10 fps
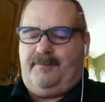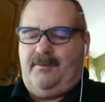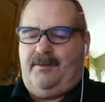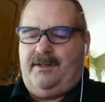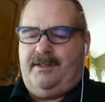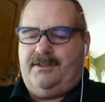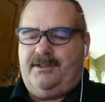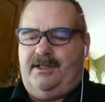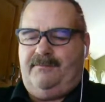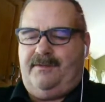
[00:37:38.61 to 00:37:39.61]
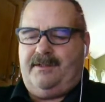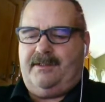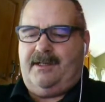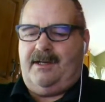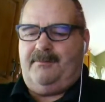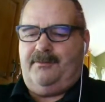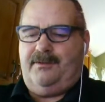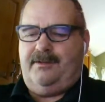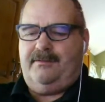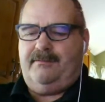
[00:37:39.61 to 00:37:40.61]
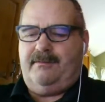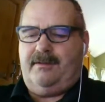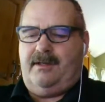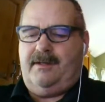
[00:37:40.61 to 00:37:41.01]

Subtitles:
And the chief at the time, or the